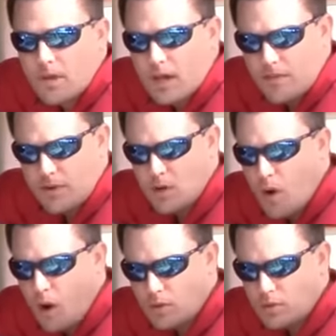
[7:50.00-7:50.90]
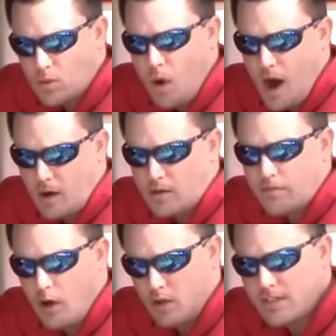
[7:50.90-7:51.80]
If a new hole is required,
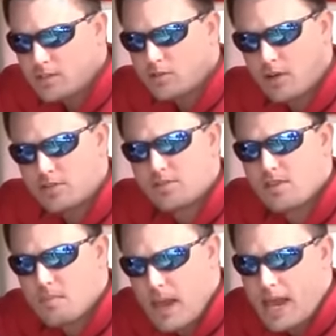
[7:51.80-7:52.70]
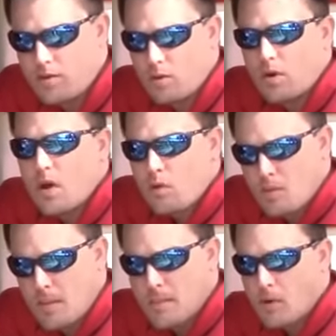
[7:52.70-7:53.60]
follow the instructions in the manual.
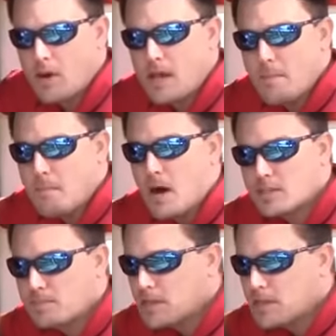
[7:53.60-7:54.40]
Remember, it must be